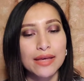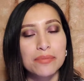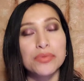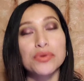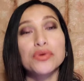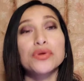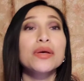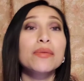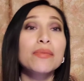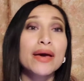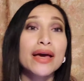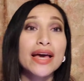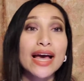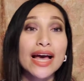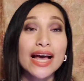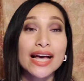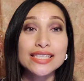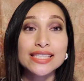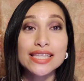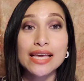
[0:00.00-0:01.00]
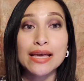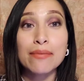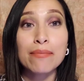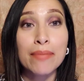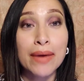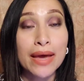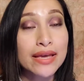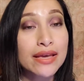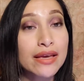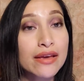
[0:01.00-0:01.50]
Beaute has a
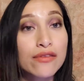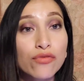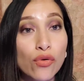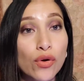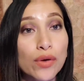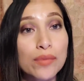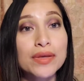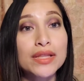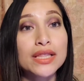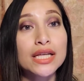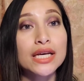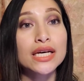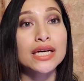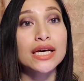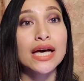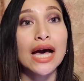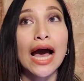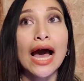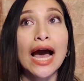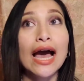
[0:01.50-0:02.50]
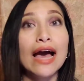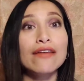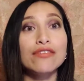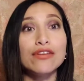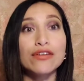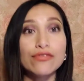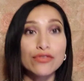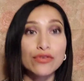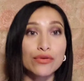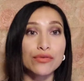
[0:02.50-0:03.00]
banging formula. I have a
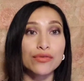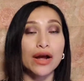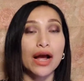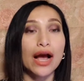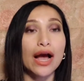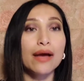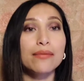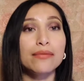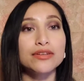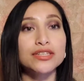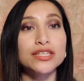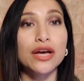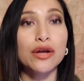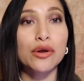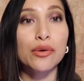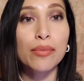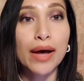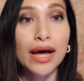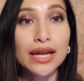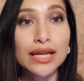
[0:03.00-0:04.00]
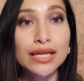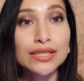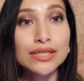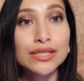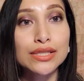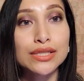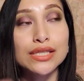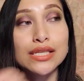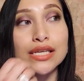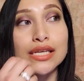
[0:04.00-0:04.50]
few of their eyeshadow
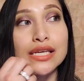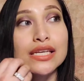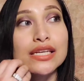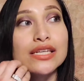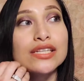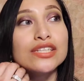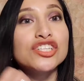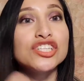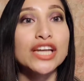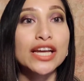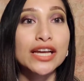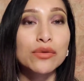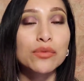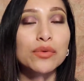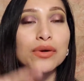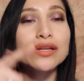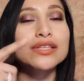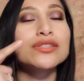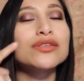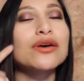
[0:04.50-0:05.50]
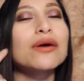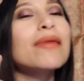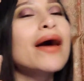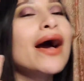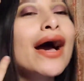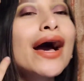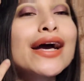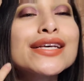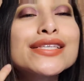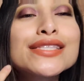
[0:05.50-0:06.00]
palettes. The Jade one is on
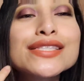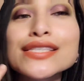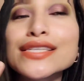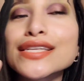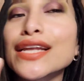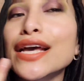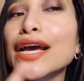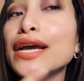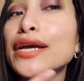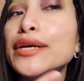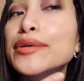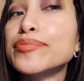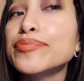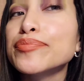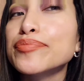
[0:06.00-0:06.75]
my eyes today.